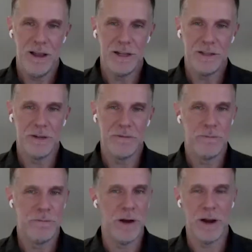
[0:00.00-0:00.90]
it's a
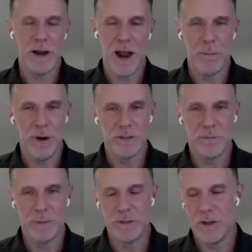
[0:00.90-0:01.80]
very
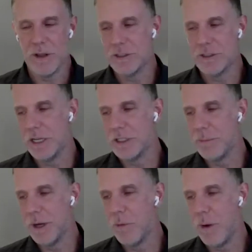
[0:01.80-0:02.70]
comprehensive piece of legislation,
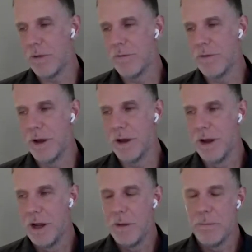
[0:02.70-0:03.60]
but one of the
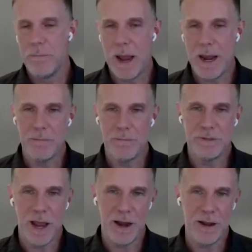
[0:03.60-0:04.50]
main
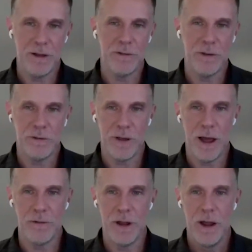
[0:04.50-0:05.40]
tenets is
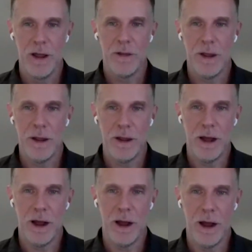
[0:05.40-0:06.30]
that
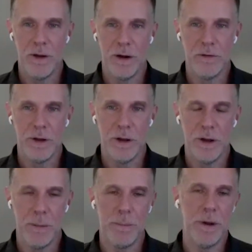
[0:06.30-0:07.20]
there's an
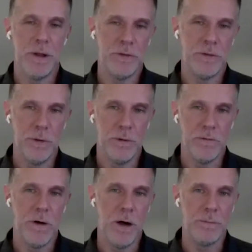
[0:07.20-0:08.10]
impetus to
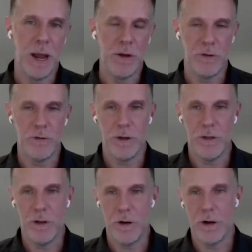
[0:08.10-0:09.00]
involve patients
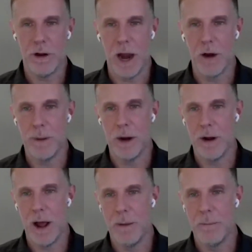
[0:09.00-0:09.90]
in their care
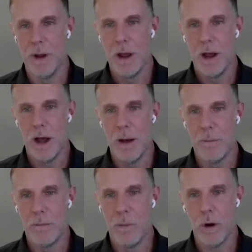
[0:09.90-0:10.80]
paradigm
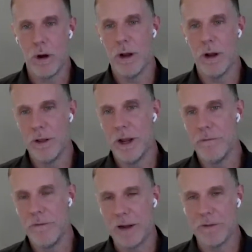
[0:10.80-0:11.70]
more clearly and
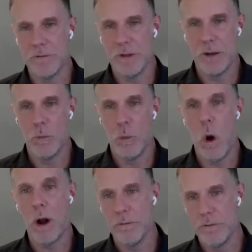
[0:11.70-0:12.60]
effectively. And
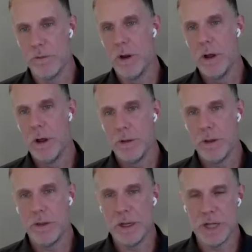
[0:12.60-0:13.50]
one of
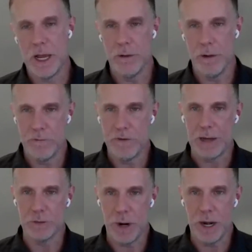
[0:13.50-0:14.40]
the things that
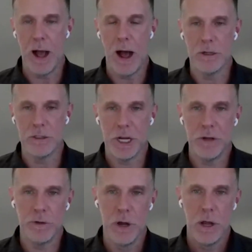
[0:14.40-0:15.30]
affects radiology
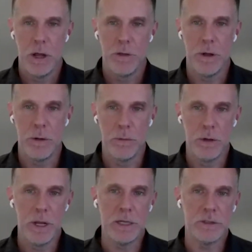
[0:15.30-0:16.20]
is the
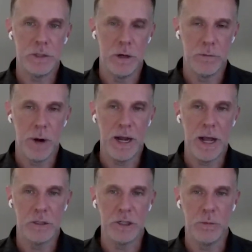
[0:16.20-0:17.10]
release of
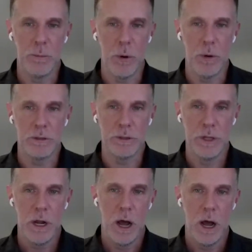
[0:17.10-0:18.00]
radiology reports
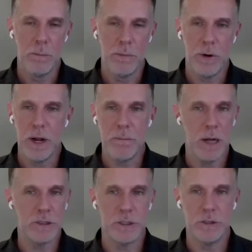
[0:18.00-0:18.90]
pretty
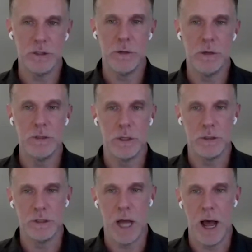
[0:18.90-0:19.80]
much as soon as
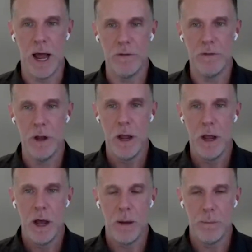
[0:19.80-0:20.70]
they're signed.
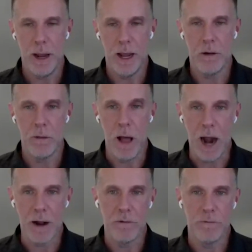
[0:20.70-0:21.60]
And a
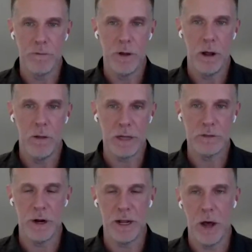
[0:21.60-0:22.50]
lot of
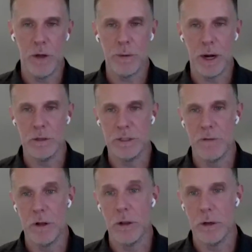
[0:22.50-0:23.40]
electronic health records
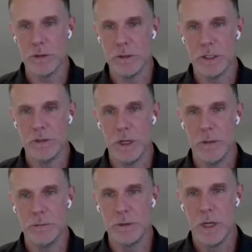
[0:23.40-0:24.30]
have alert
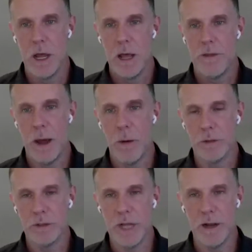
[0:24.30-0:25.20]
systems that
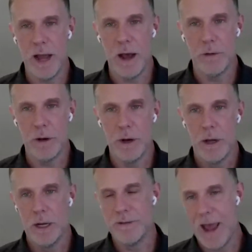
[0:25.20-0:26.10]
will send out
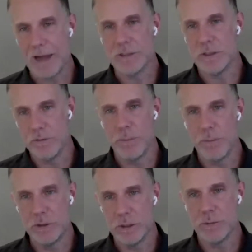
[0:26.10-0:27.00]
a text if the
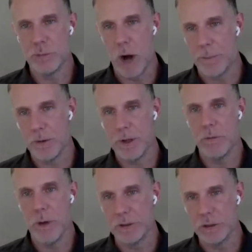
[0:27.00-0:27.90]
patient's properly
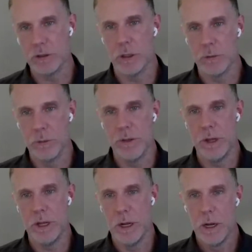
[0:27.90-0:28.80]
registered with
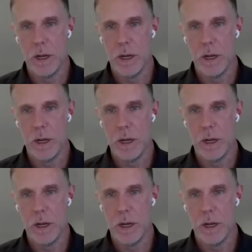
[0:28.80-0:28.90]
the